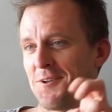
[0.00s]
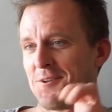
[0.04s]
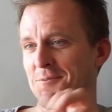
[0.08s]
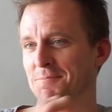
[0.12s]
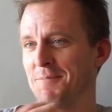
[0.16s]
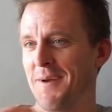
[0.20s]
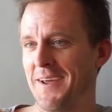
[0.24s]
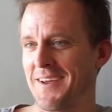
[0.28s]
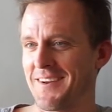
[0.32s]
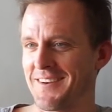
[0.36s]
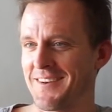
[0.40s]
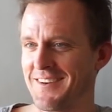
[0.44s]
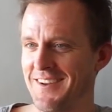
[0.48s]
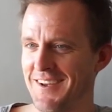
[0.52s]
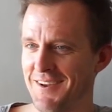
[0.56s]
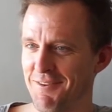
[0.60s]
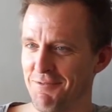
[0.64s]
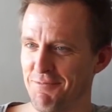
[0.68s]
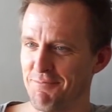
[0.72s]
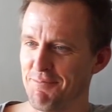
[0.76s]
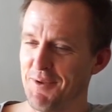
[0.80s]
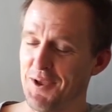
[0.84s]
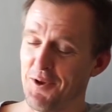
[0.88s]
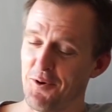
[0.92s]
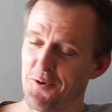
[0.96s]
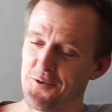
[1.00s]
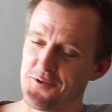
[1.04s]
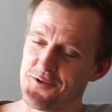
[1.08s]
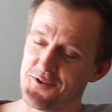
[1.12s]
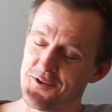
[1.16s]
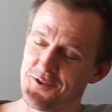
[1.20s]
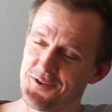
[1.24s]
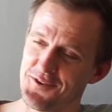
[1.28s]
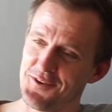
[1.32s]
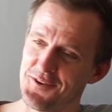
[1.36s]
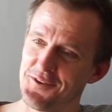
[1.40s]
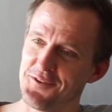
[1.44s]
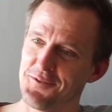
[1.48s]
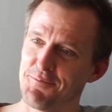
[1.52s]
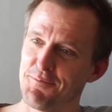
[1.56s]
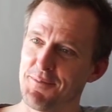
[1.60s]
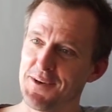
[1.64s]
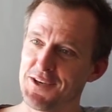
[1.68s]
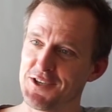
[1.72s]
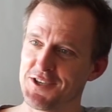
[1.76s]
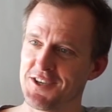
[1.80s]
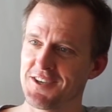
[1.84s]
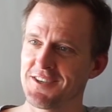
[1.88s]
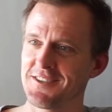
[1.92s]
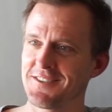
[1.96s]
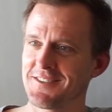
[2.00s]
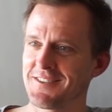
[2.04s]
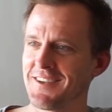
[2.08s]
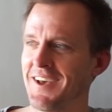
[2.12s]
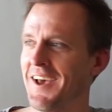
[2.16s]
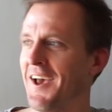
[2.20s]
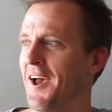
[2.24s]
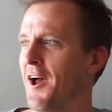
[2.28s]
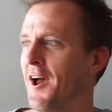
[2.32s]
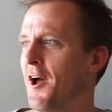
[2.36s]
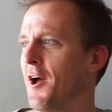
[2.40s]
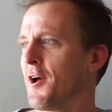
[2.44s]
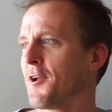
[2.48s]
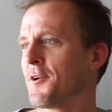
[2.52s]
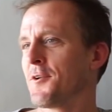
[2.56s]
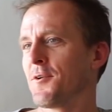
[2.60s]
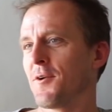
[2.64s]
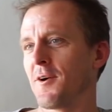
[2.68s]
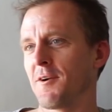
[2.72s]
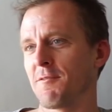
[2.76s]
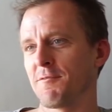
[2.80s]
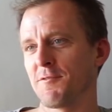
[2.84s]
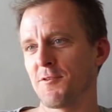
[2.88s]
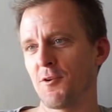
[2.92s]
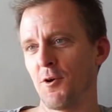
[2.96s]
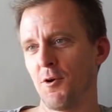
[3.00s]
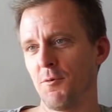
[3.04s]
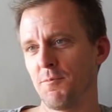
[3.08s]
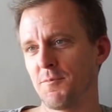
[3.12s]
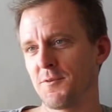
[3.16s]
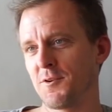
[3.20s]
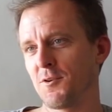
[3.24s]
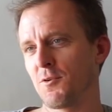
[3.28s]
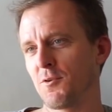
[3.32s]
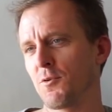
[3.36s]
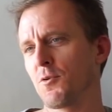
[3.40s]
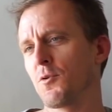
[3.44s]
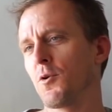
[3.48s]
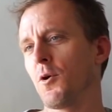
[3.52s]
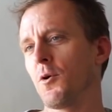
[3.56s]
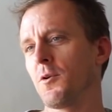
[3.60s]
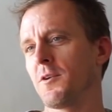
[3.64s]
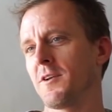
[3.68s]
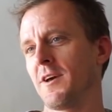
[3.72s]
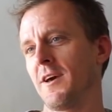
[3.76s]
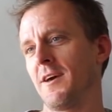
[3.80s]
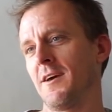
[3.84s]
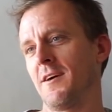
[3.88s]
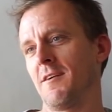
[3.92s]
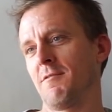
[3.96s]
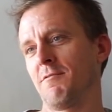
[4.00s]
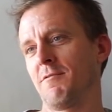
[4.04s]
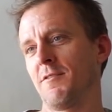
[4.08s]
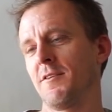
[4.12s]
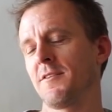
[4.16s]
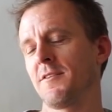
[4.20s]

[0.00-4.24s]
perspective, because you're suspicious to have doped, you could have